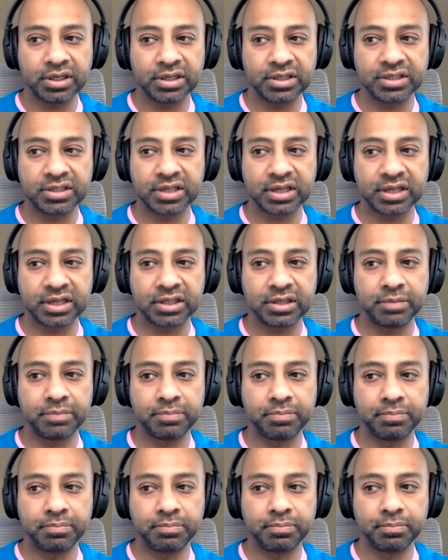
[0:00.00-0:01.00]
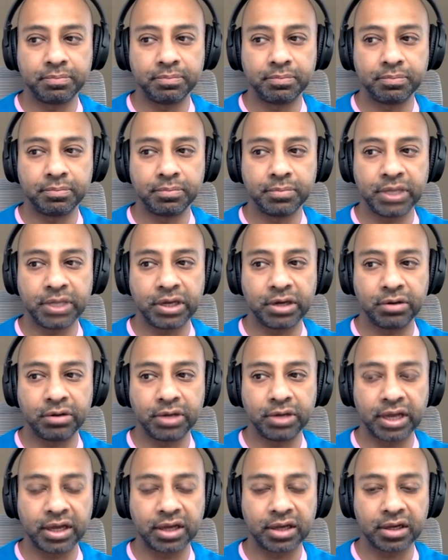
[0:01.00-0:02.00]
it's
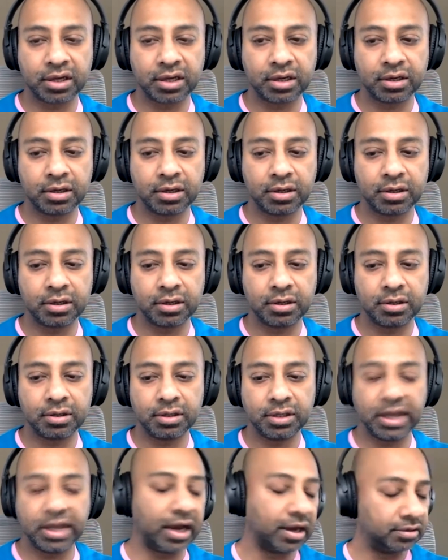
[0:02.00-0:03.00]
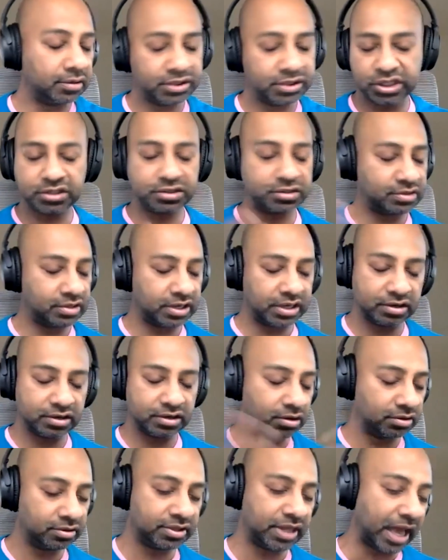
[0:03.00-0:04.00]
like just
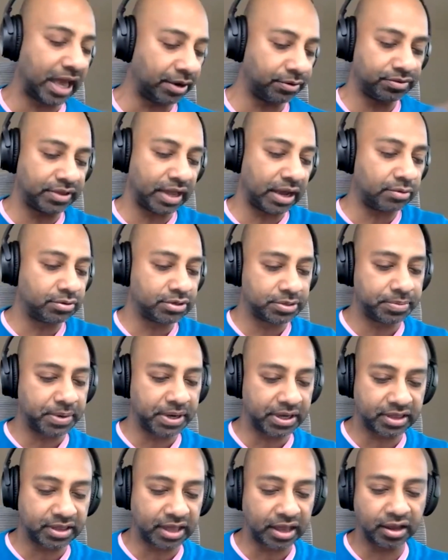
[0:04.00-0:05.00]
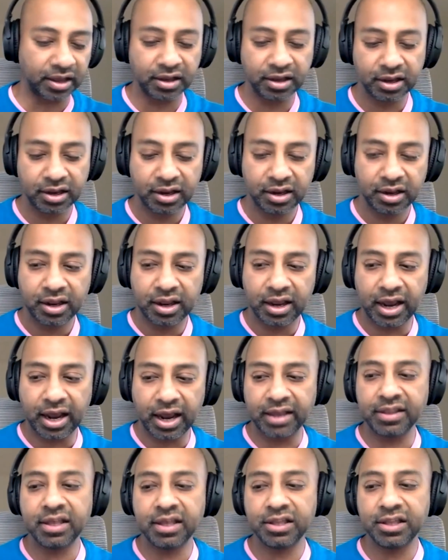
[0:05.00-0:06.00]
that was a big thing.
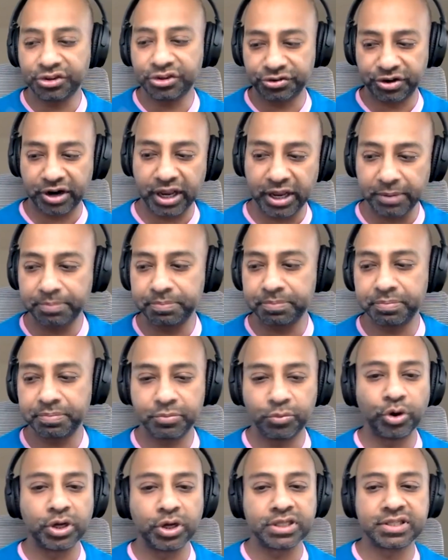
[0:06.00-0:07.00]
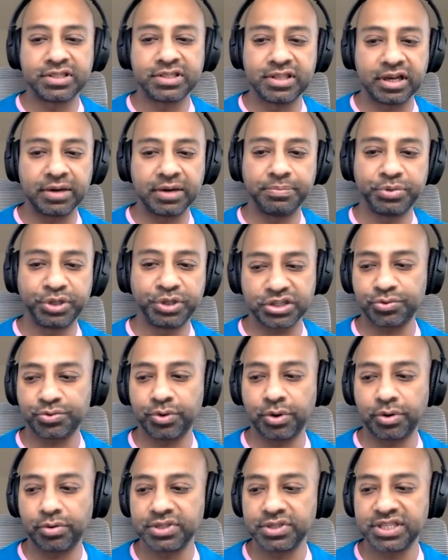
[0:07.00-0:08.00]
And then three was
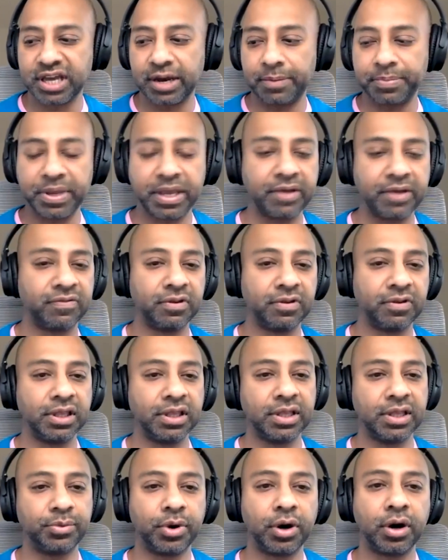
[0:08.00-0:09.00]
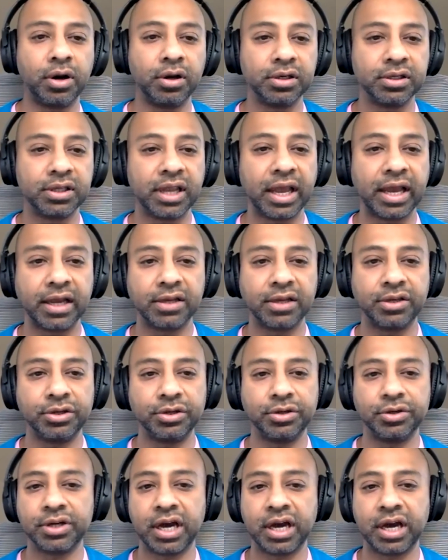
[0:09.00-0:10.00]
what was the upheaval in the world, like
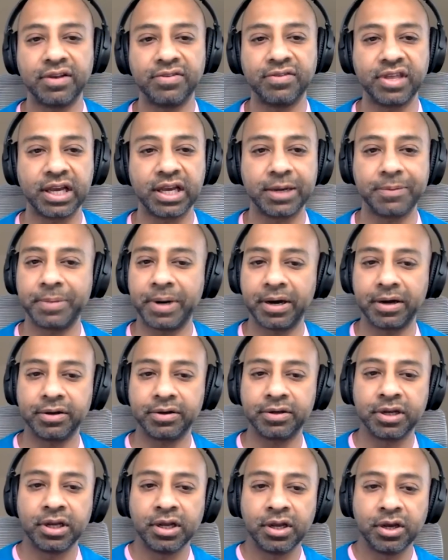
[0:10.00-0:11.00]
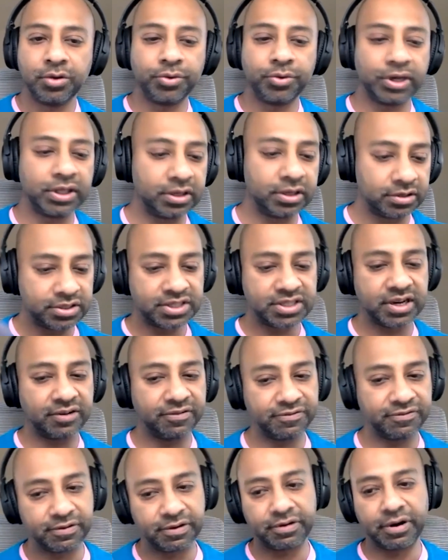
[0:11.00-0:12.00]
to kind of think about whether
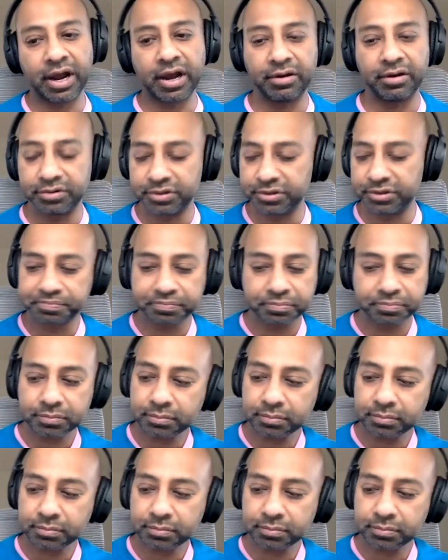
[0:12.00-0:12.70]
stuff around